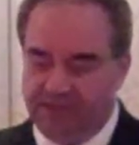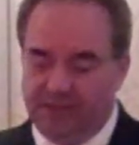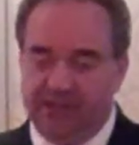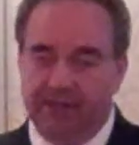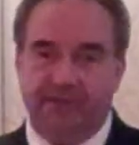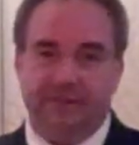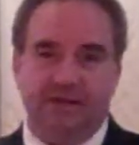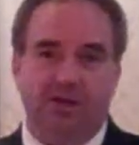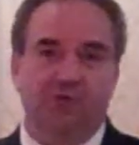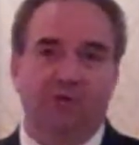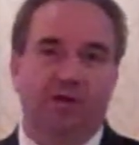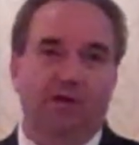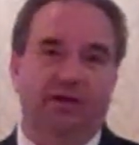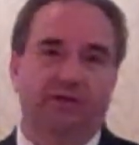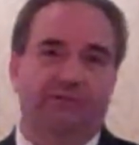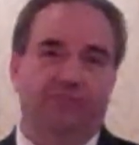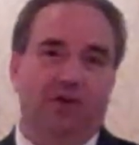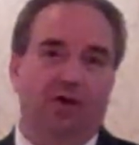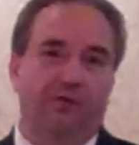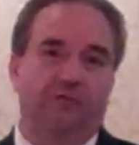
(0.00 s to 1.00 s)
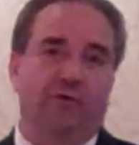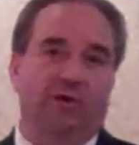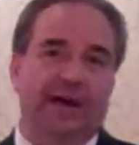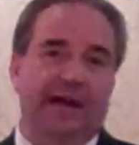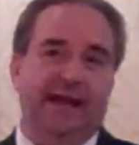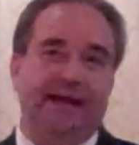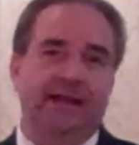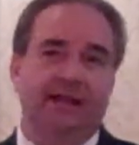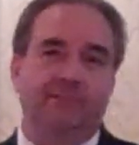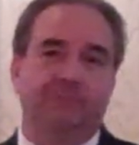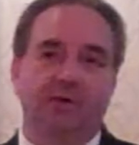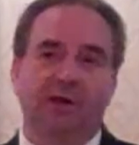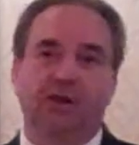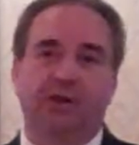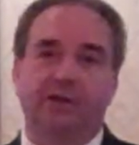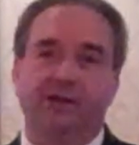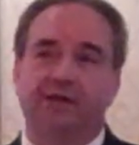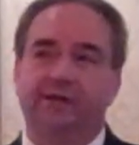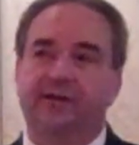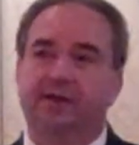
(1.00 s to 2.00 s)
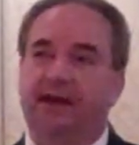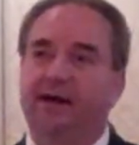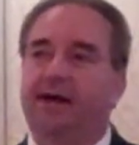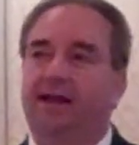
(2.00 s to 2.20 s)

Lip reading: a total of over $80 million